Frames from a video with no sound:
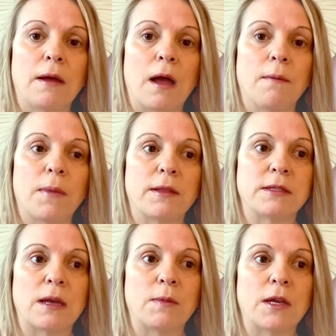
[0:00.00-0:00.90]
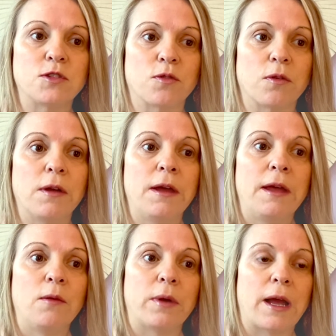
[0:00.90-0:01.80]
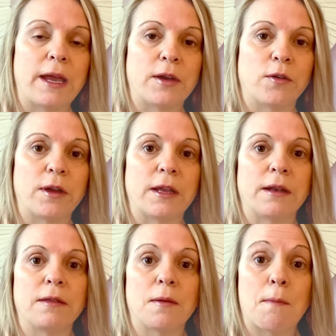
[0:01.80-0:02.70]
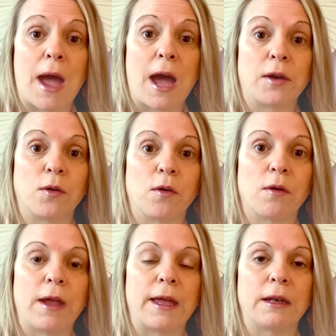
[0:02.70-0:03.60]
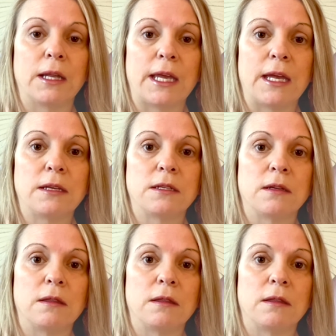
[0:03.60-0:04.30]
By the same nature, when I entered in the matter and linked